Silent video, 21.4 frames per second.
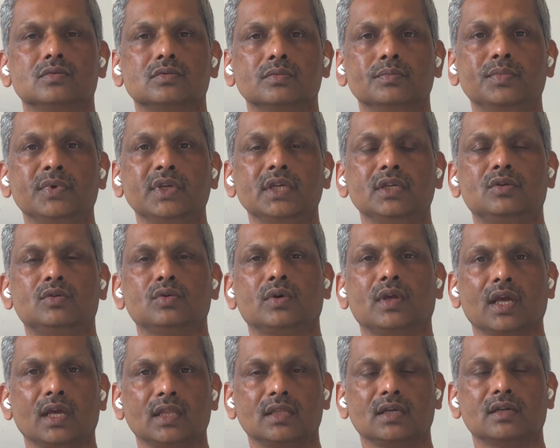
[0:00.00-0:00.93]
be
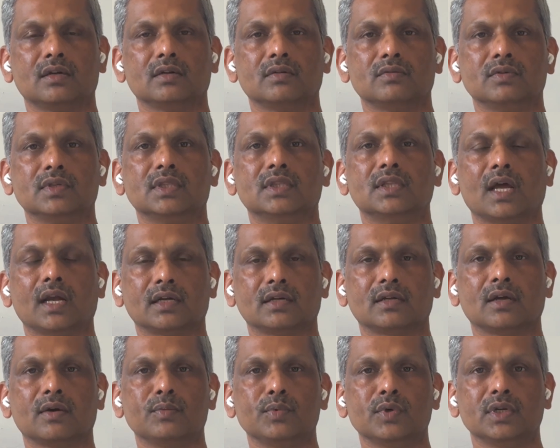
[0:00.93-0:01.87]
together with that
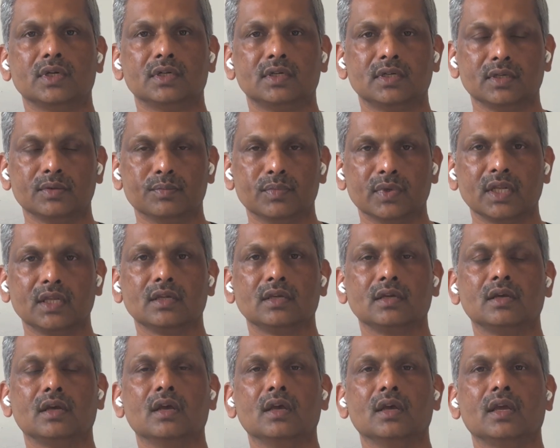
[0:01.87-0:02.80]
community,
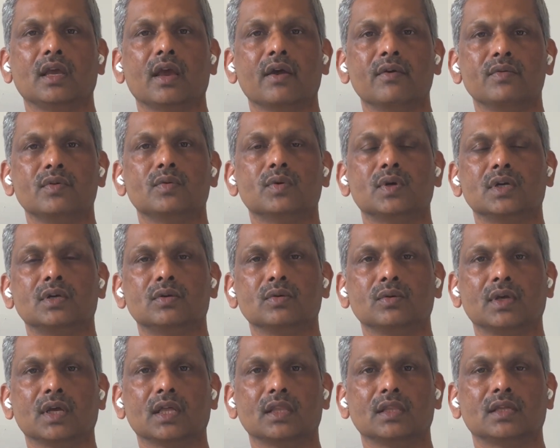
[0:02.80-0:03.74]
bring everyone
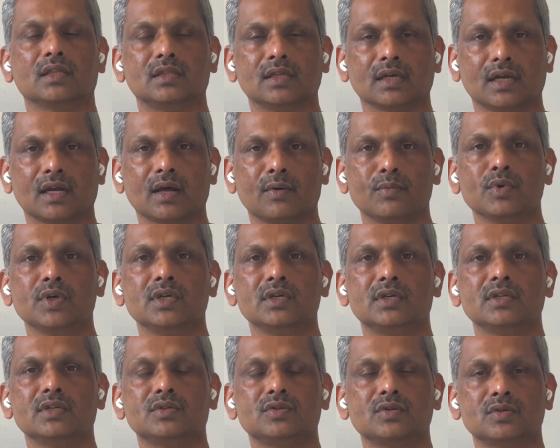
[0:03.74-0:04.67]
together. The
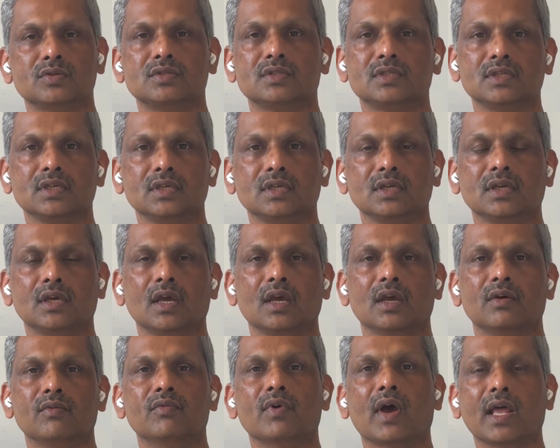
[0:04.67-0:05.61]
community should see
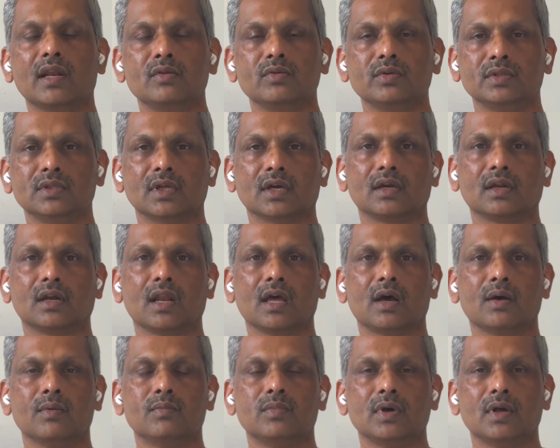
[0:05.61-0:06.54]
value in the
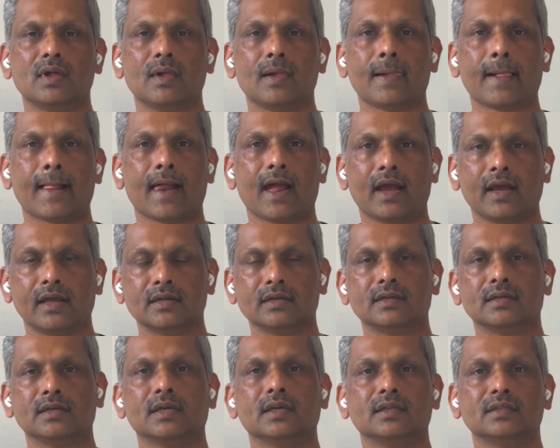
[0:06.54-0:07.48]
club, and
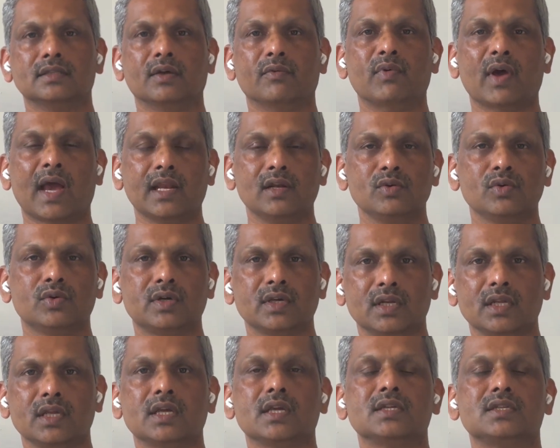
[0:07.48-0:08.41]
the value
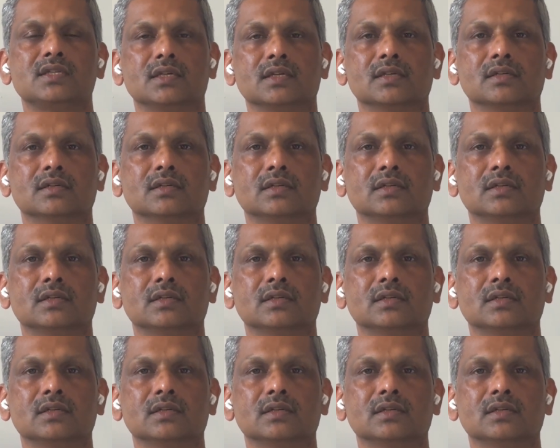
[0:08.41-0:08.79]
creation